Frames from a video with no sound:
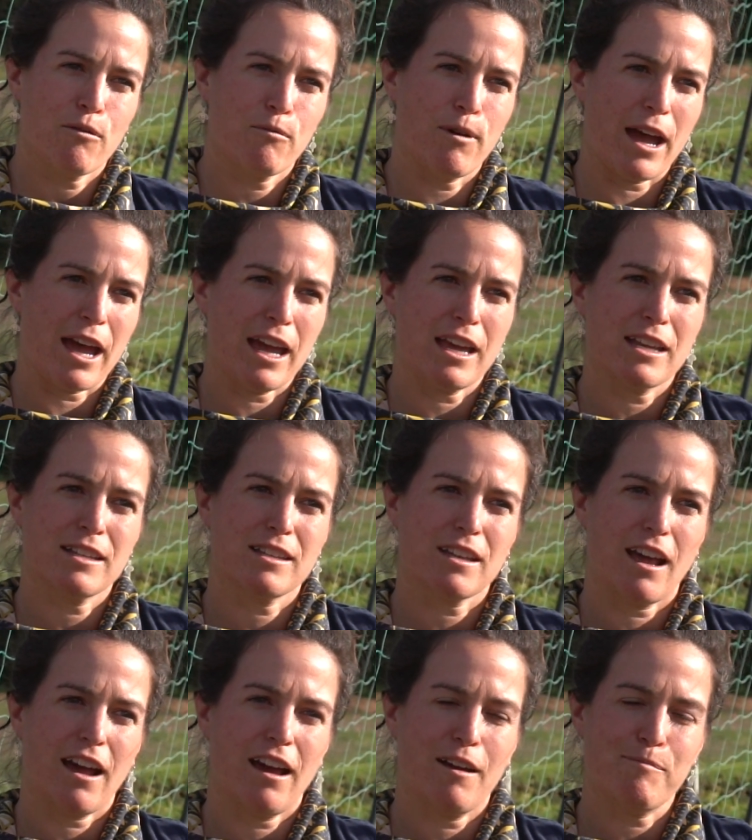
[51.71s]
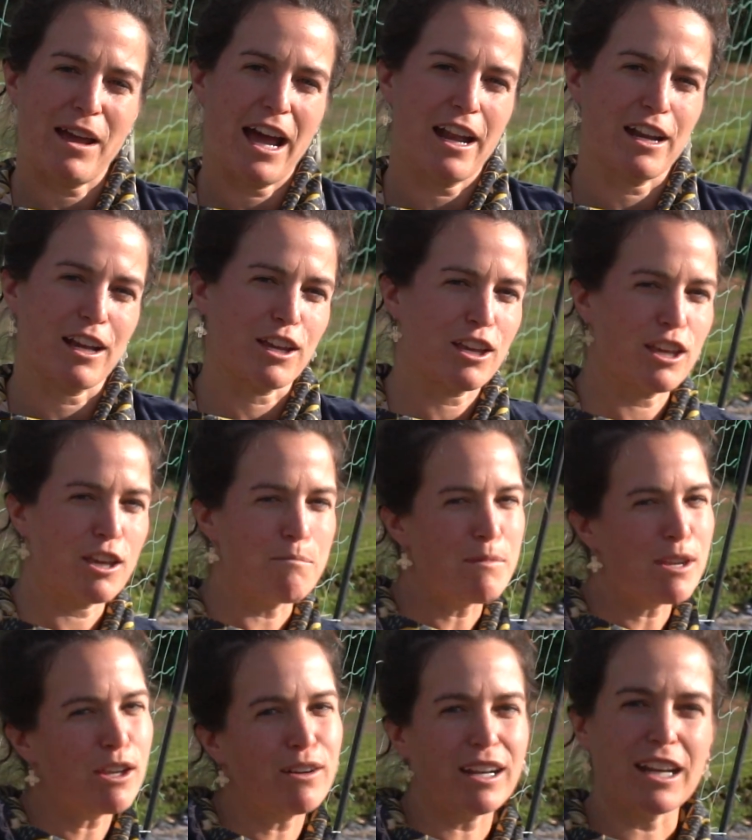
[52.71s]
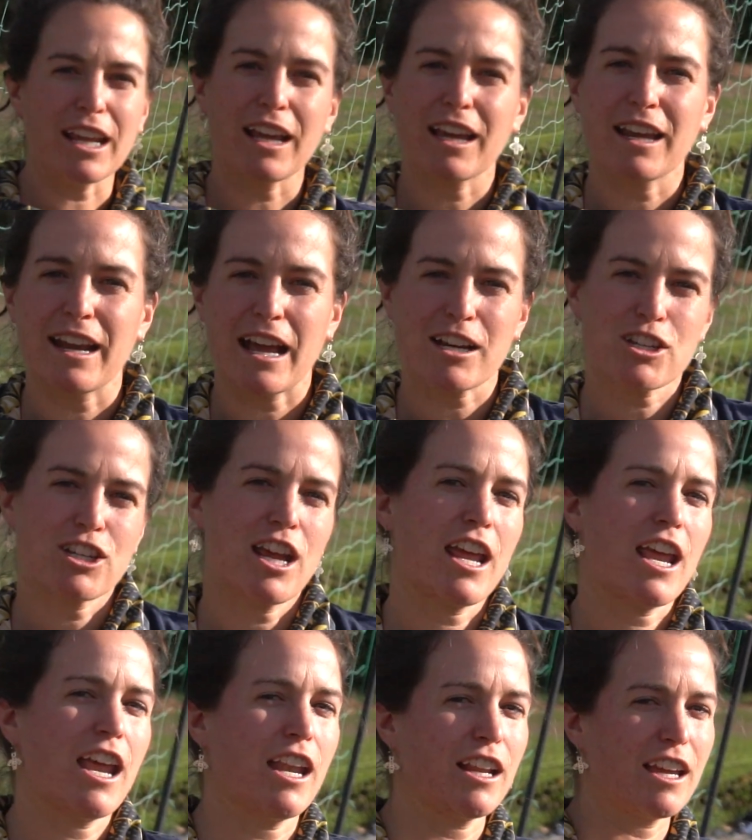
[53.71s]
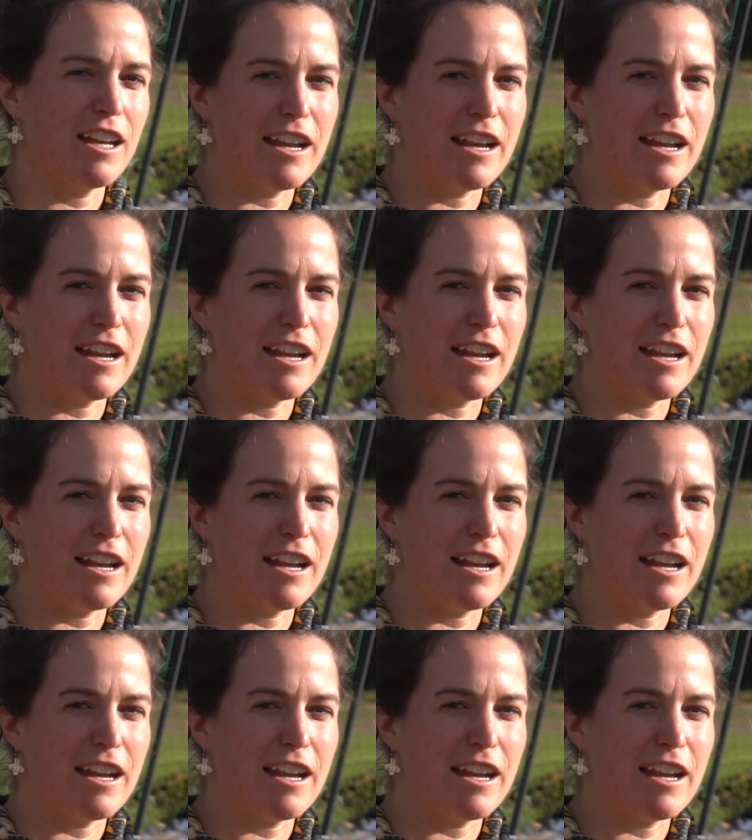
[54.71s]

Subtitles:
was had a community connection